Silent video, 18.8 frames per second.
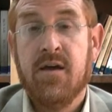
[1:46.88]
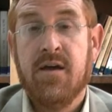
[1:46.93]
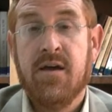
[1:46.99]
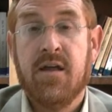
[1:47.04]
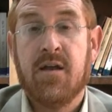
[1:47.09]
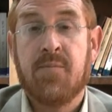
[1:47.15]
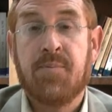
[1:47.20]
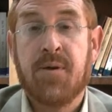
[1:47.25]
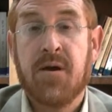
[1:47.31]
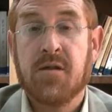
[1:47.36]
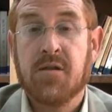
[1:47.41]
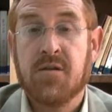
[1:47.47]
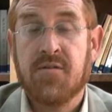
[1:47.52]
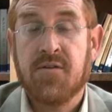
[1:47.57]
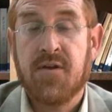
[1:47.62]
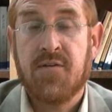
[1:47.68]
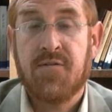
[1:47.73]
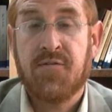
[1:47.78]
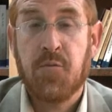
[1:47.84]
It appears in
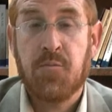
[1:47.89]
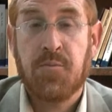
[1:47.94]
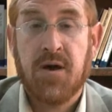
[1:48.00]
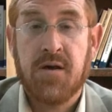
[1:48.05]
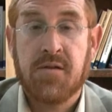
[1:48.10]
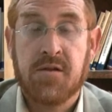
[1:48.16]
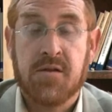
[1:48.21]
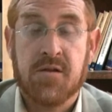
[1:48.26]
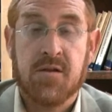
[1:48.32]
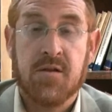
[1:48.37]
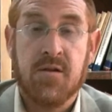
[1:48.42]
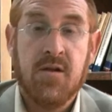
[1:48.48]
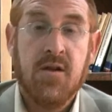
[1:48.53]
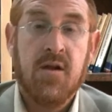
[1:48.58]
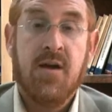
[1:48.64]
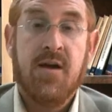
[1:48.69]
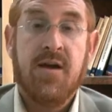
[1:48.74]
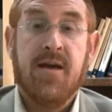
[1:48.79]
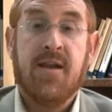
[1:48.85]
a few places.
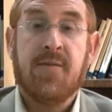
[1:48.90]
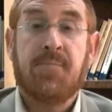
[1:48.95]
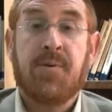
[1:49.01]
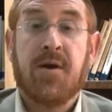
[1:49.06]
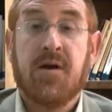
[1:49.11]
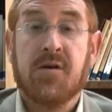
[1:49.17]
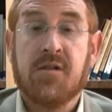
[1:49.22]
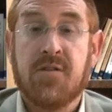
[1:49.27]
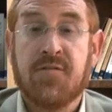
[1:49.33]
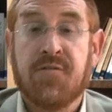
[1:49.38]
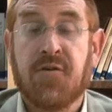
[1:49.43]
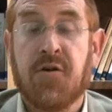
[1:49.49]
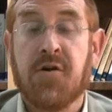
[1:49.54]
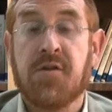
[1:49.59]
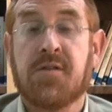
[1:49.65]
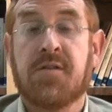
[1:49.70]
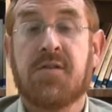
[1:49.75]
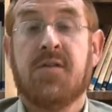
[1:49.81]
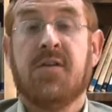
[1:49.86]
It appears at
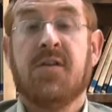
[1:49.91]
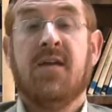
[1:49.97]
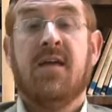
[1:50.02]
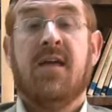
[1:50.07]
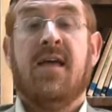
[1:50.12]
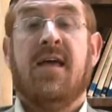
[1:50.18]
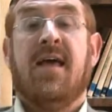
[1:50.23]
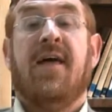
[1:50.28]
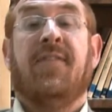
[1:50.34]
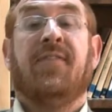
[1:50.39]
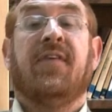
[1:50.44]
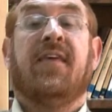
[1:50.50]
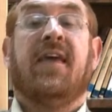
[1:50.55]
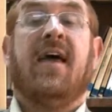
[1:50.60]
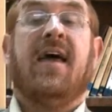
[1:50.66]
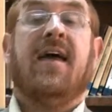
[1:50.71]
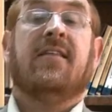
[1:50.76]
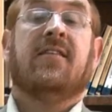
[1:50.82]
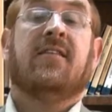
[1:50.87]
first at the
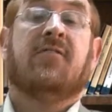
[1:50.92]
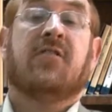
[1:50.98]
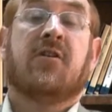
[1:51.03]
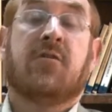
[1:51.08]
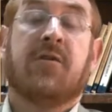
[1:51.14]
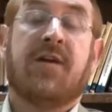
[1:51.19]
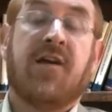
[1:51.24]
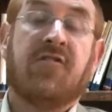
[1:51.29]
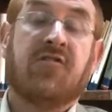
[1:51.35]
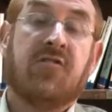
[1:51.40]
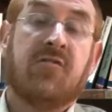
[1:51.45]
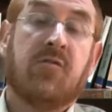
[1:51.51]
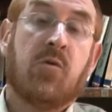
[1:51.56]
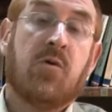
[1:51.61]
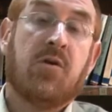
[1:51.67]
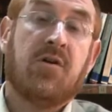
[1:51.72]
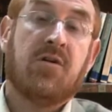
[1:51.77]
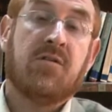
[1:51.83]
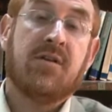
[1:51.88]
end of the creation of the
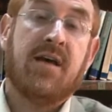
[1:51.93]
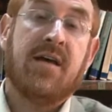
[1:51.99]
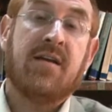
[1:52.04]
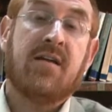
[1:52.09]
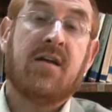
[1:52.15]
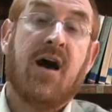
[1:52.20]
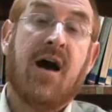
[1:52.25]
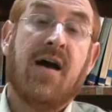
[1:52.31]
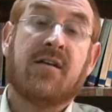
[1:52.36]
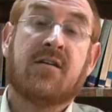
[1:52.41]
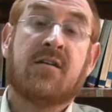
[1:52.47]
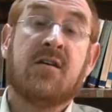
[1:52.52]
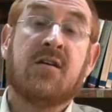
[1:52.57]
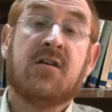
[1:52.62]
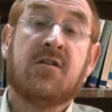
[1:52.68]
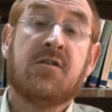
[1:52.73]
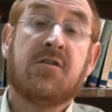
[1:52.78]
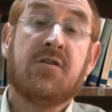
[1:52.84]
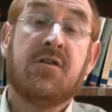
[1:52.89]
world, and God
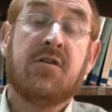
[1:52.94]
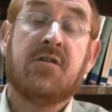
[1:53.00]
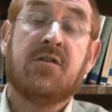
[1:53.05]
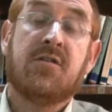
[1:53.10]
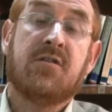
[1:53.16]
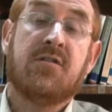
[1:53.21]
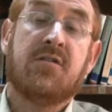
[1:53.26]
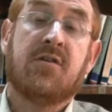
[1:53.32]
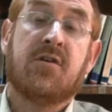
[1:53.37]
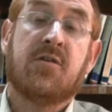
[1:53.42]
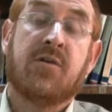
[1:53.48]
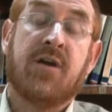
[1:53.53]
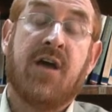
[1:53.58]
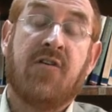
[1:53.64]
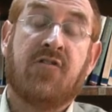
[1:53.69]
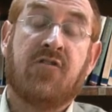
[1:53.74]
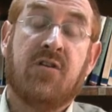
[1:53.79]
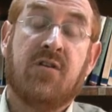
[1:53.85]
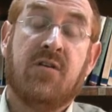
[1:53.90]
concluded the
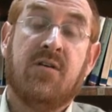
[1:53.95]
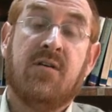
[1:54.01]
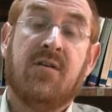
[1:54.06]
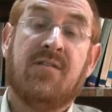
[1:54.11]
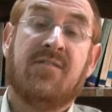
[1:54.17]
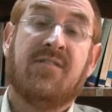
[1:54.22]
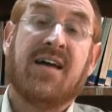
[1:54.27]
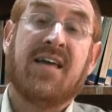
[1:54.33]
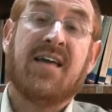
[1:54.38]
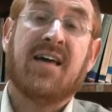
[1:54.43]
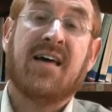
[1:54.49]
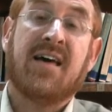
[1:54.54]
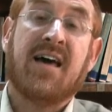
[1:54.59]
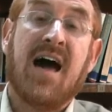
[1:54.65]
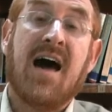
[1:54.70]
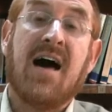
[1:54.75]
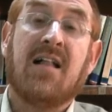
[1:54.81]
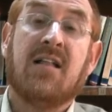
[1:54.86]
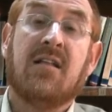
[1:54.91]
creation.
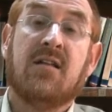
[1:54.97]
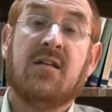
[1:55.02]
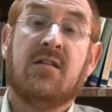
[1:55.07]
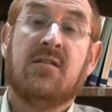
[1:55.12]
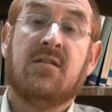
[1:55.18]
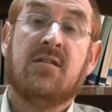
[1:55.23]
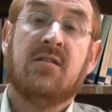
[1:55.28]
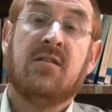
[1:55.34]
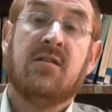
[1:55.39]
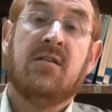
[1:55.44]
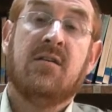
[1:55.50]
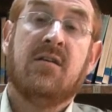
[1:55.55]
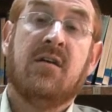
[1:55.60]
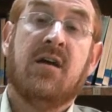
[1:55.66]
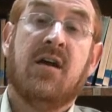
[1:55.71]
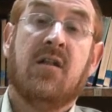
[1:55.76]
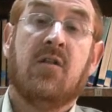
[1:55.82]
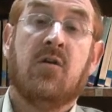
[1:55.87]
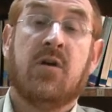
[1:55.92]
Vayechal
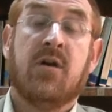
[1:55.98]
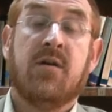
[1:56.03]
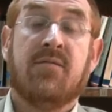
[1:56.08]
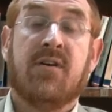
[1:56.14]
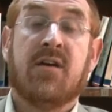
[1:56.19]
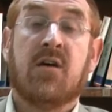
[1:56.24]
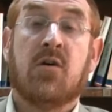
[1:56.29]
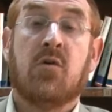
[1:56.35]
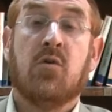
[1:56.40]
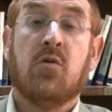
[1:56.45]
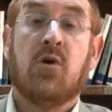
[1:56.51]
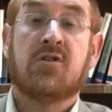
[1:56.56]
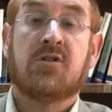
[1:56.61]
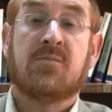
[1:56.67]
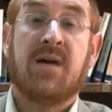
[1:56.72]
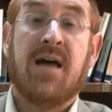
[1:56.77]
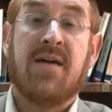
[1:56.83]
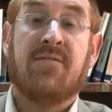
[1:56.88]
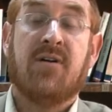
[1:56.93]
Elohim, vayechulu
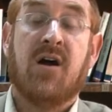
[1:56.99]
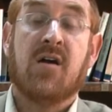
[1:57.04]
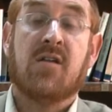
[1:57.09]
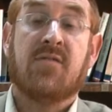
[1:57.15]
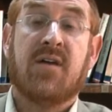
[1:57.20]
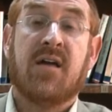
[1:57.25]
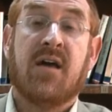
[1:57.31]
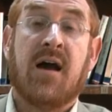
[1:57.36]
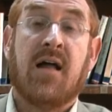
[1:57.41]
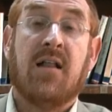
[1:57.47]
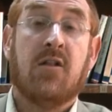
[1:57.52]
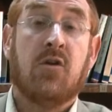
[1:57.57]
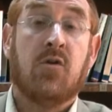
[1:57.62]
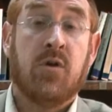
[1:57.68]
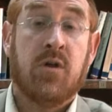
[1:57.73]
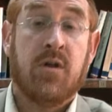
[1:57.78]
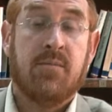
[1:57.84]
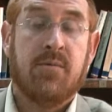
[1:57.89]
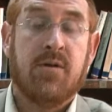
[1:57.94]
hashemayim v'aretz, vayechal
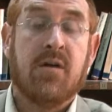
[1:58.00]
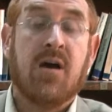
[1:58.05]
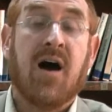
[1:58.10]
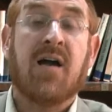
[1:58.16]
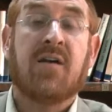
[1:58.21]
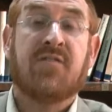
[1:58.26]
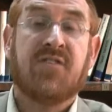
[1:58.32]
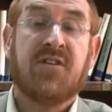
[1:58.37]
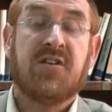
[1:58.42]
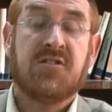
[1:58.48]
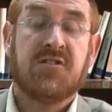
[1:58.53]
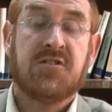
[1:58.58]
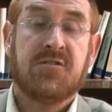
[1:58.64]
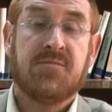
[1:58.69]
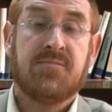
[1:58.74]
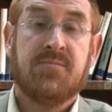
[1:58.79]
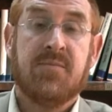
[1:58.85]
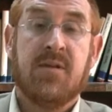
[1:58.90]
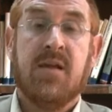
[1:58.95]
Elohim, and God finished.